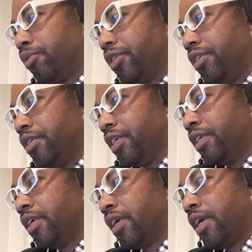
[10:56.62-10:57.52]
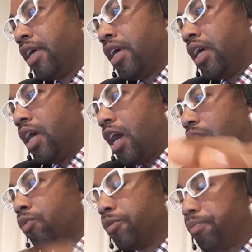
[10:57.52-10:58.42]
good,
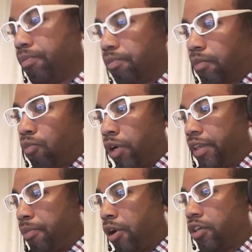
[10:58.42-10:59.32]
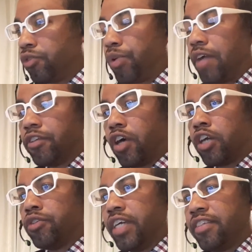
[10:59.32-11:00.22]
we're one of the partners we have is
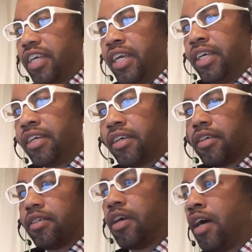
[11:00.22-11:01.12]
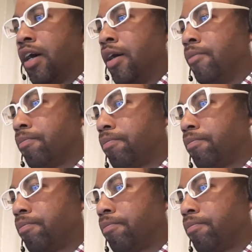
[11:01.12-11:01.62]
Autodesk Inc.